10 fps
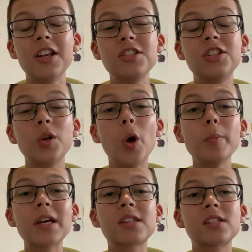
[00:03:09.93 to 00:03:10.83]
do you know what
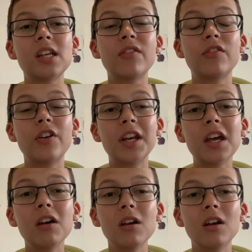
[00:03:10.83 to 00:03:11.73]
makes this even
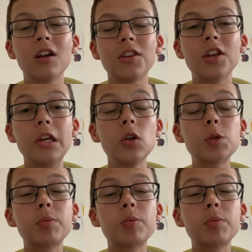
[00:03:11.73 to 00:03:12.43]
funnier? The news